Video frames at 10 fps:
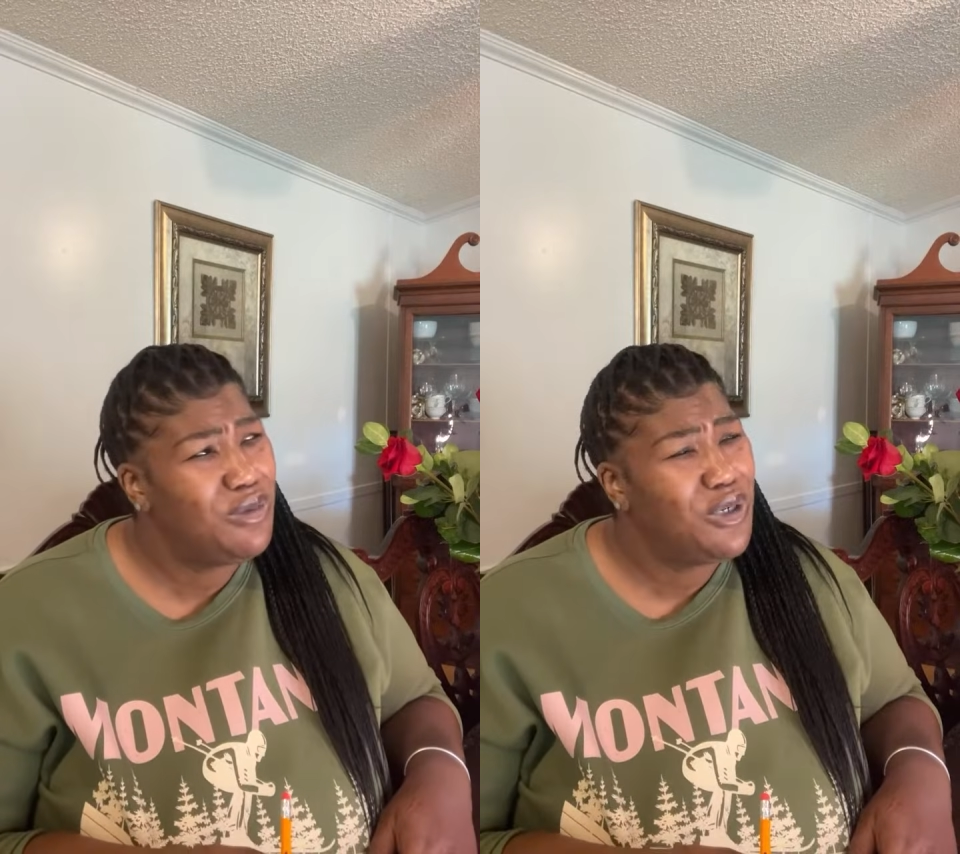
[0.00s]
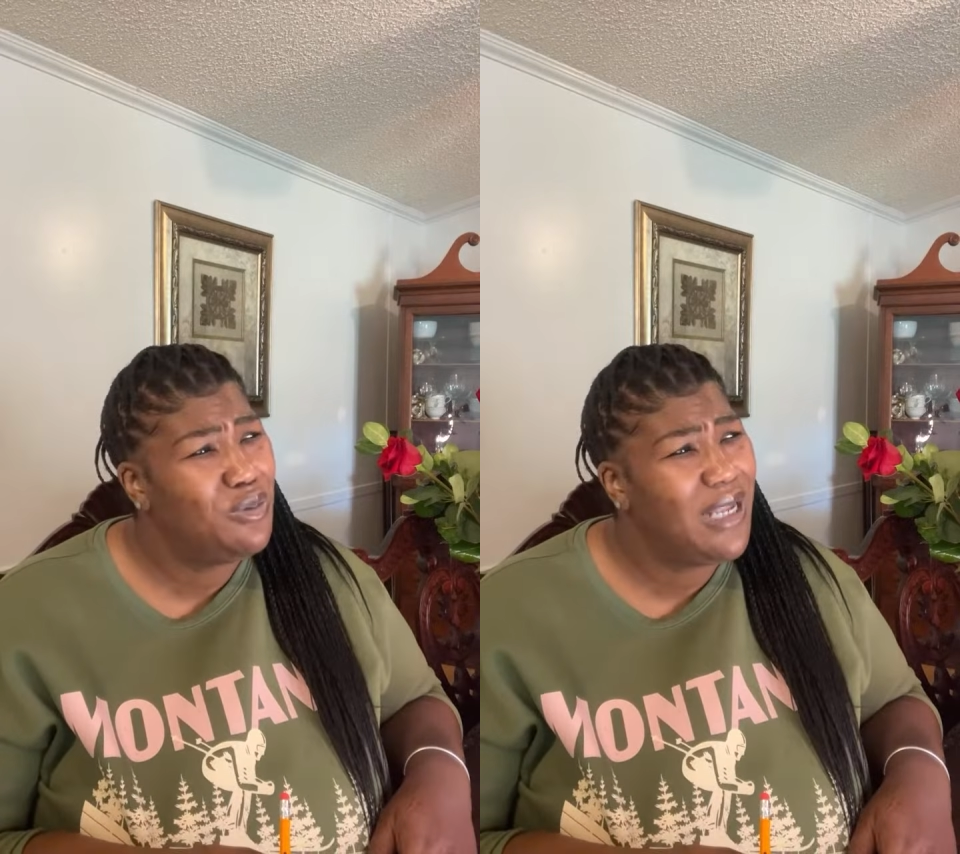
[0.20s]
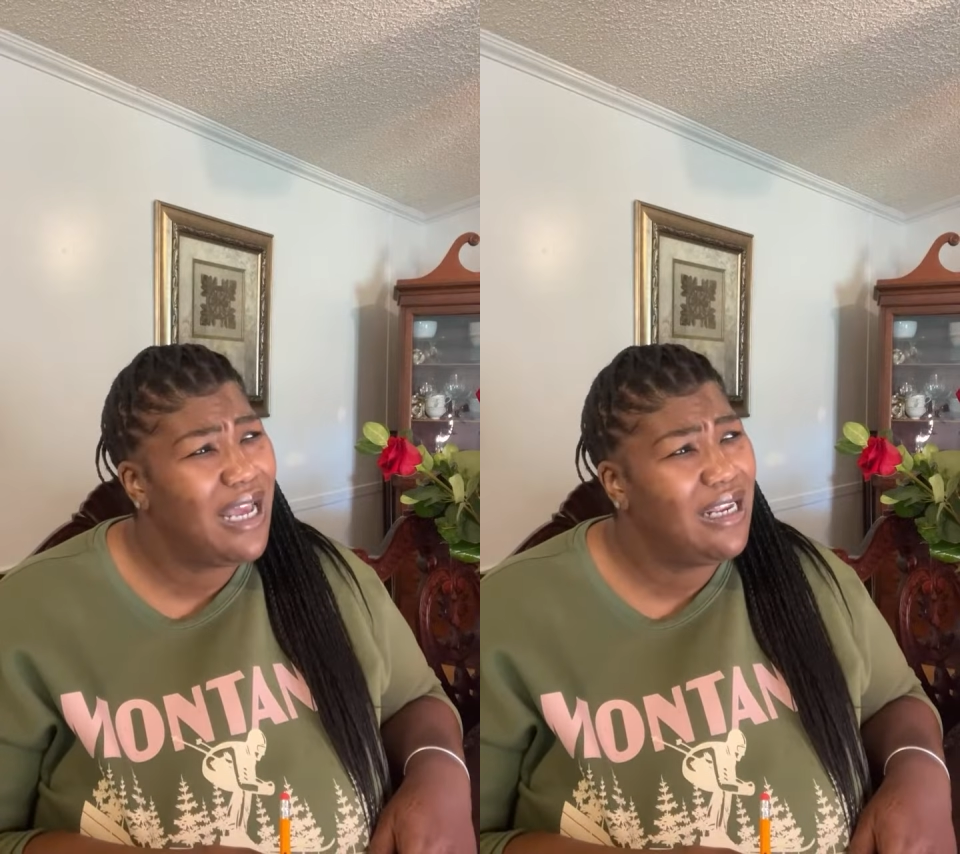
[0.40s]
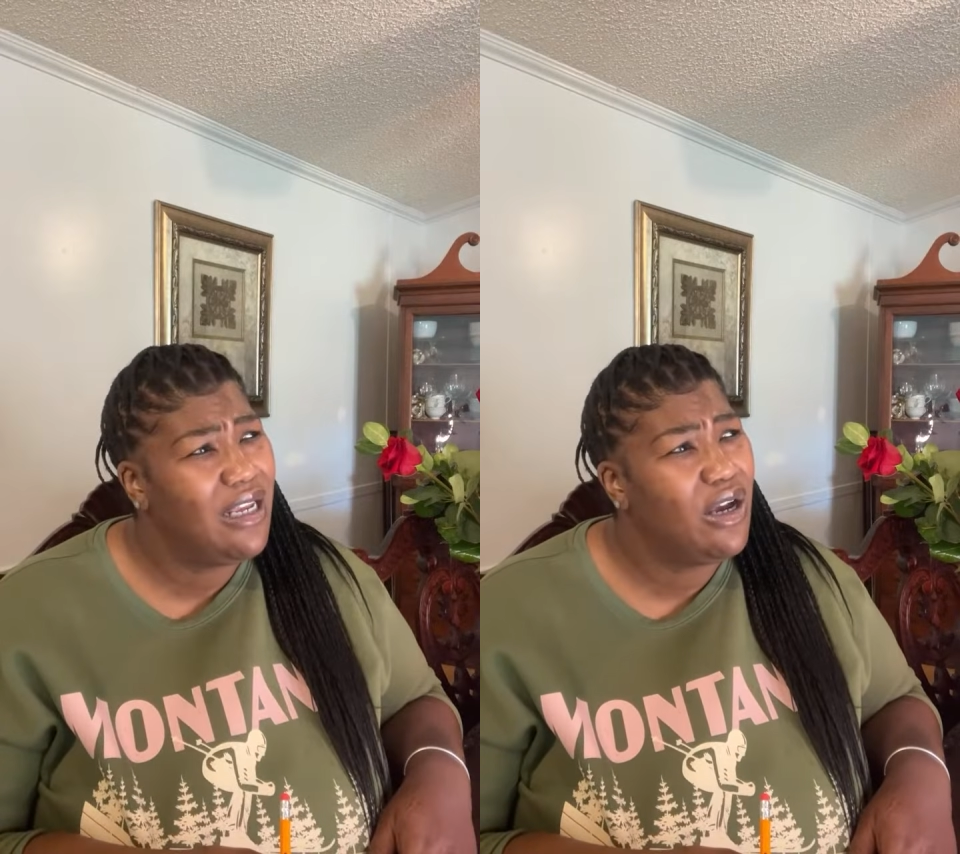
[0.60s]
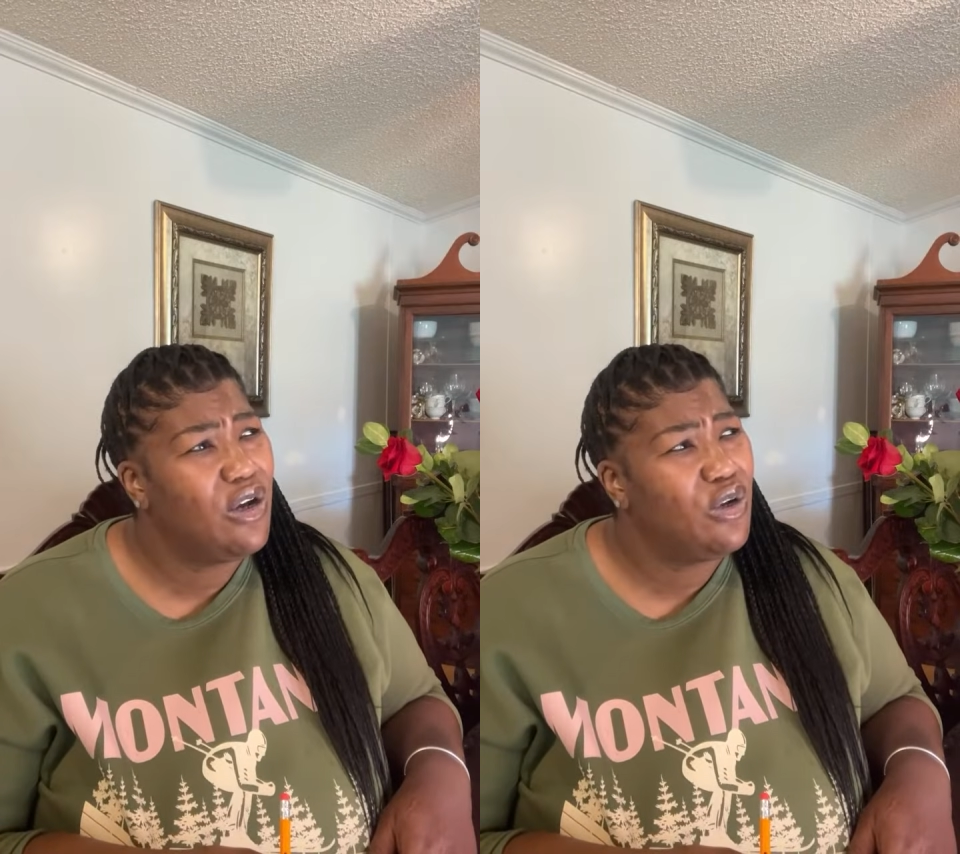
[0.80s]
cum
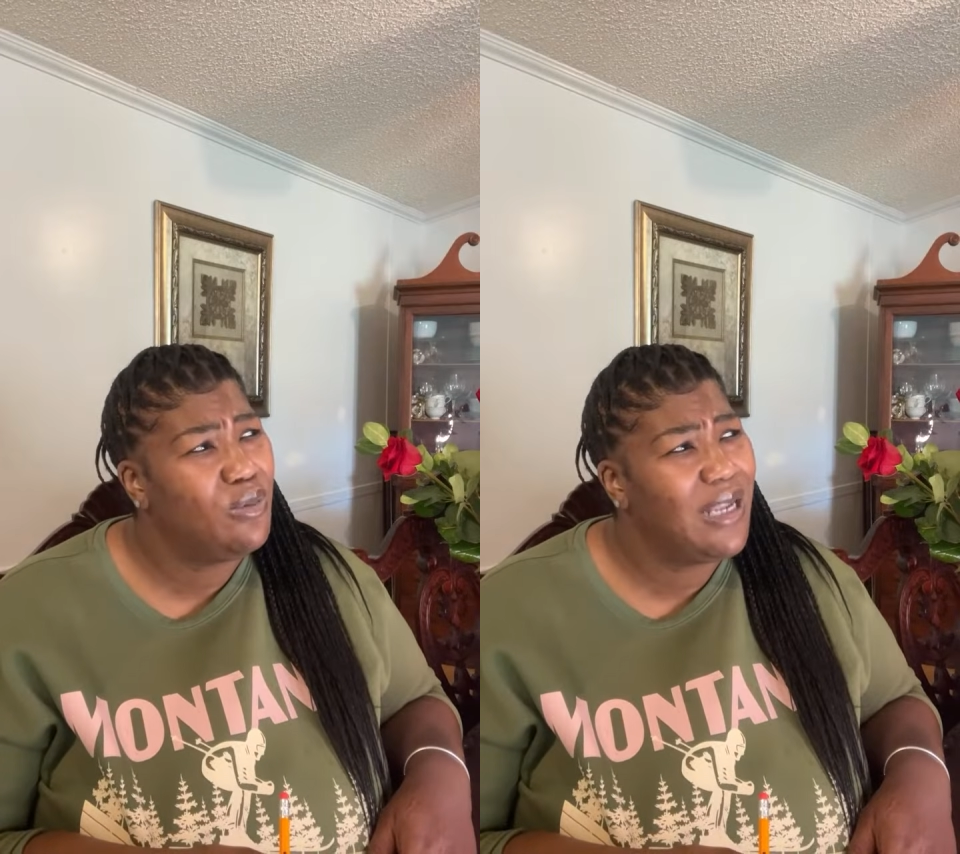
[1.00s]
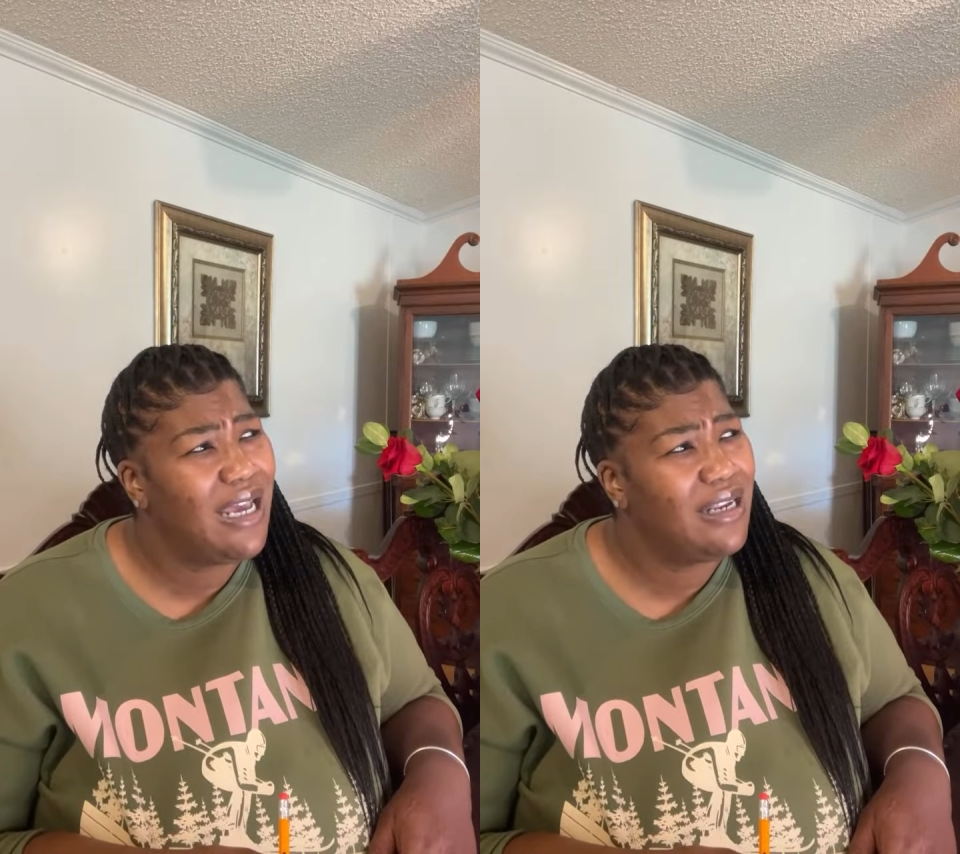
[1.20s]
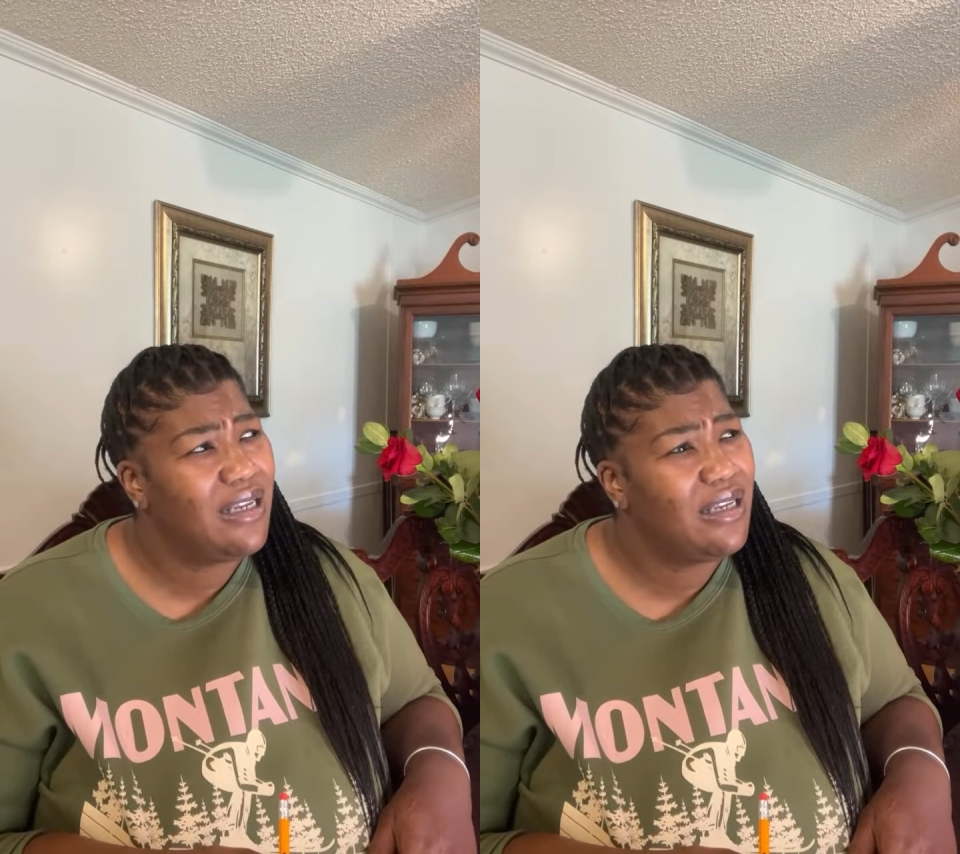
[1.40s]
laude or cum laude?